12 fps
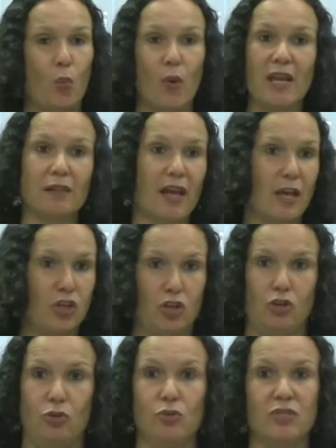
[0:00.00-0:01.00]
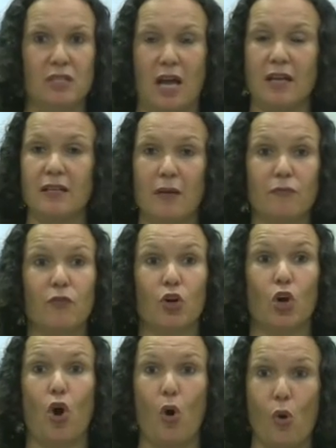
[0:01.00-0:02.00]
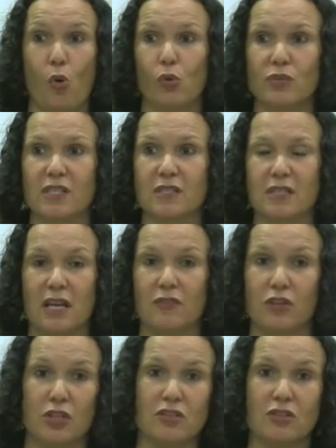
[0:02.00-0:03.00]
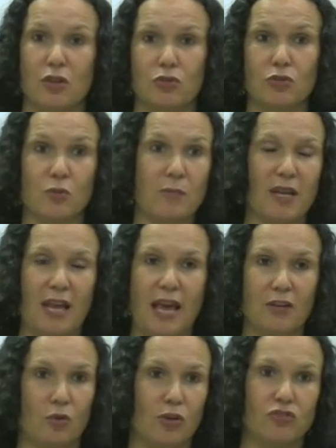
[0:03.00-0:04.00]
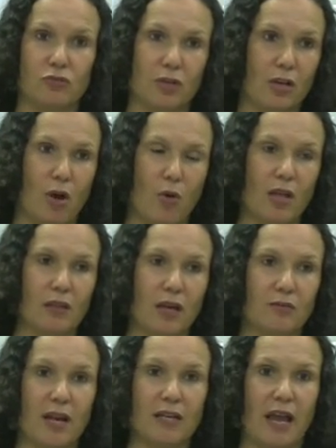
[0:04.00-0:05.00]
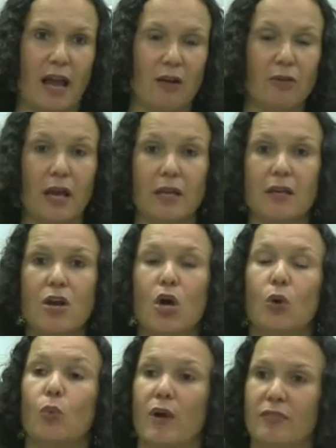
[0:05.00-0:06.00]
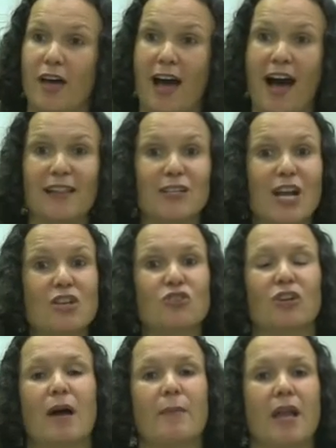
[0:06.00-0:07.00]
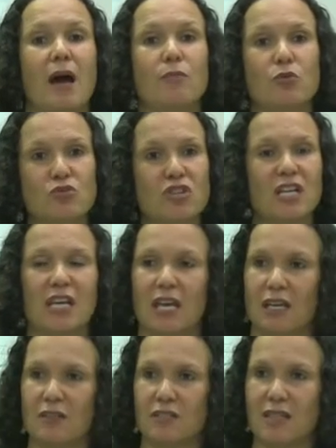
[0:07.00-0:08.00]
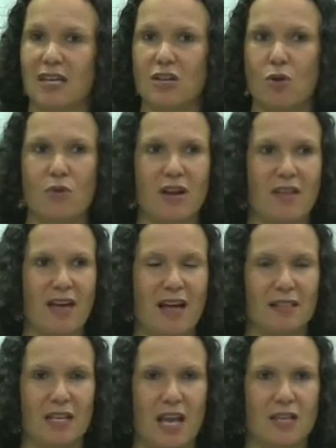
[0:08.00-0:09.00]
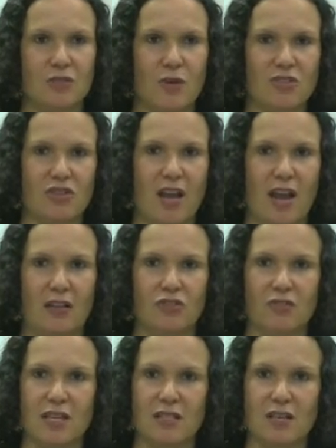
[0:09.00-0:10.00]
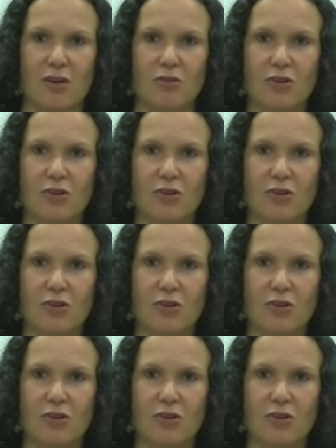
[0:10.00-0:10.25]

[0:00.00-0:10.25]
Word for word: we let you sign up for goals instead of goods in those 3 big categories. You can go online right now, and the holidays are coming up. Who's going to get gifts that they don't want on the holidays? Raise your hand. You think so?